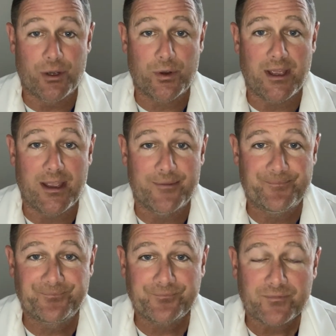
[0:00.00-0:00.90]
okay.
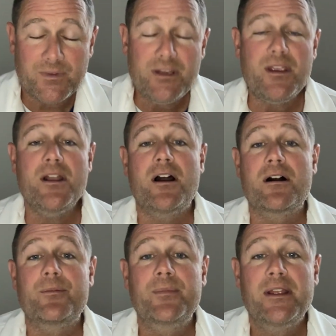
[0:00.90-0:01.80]

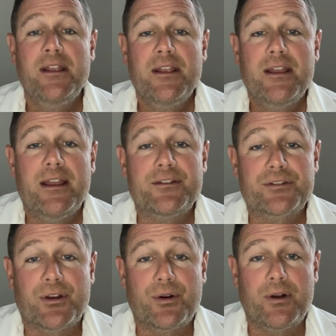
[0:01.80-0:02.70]
And
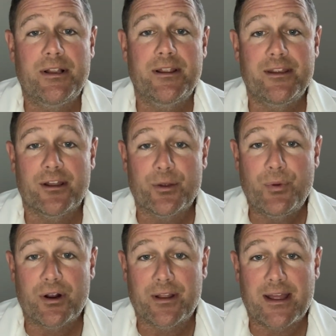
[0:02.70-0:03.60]
so the other
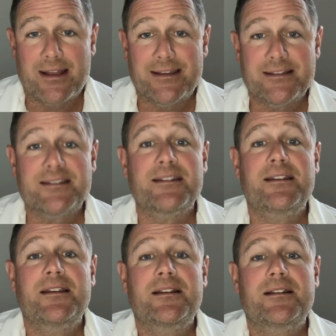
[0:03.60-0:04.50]
part of that is
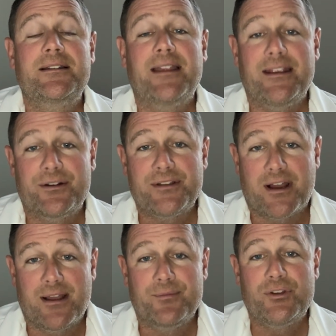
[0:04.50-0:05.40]
take your
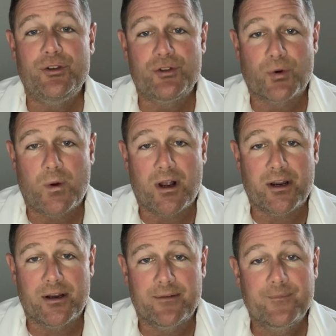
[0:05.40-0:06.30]
time, use your
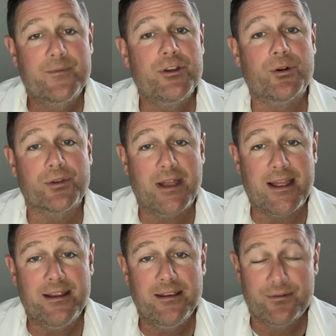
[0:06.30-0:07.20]
walker. Your
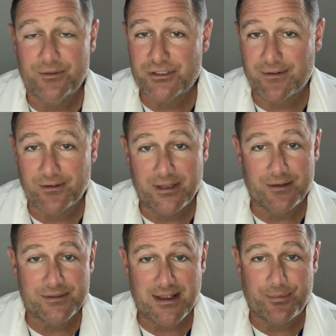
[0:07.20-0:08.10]
leg, whichever leg
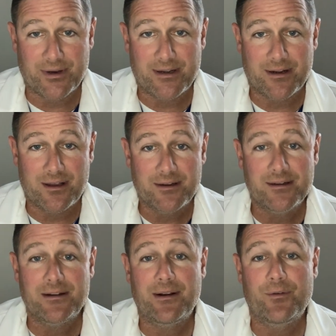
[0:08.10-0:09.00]
was operated on,
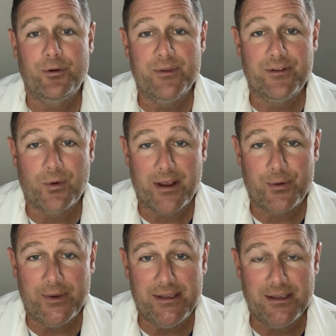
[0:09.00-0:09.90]
will be quite
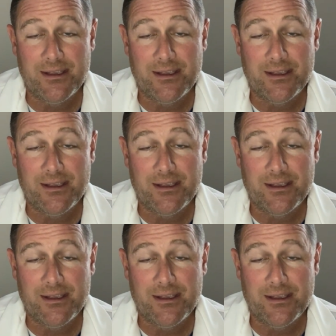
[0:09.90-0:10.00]
weak.